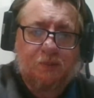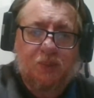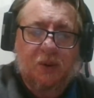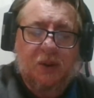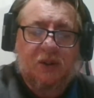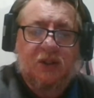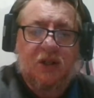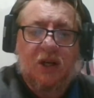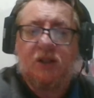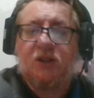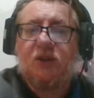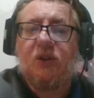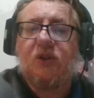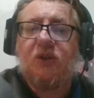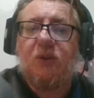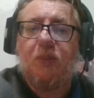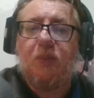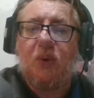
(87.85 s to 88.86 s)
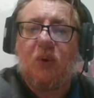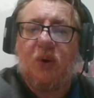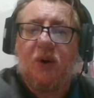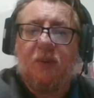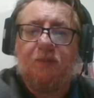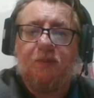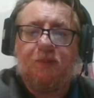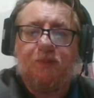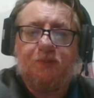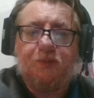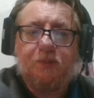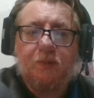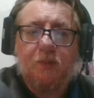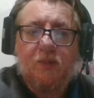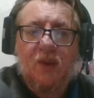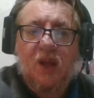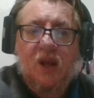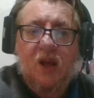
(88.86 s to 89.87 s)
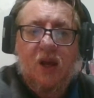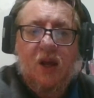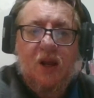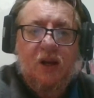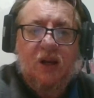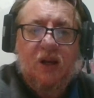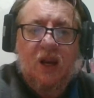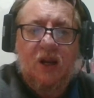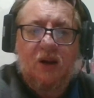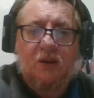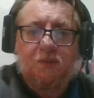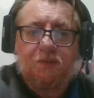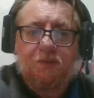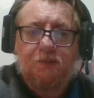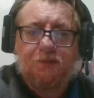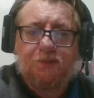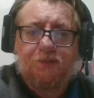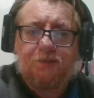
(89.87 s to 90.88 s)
appreciate your support. Now,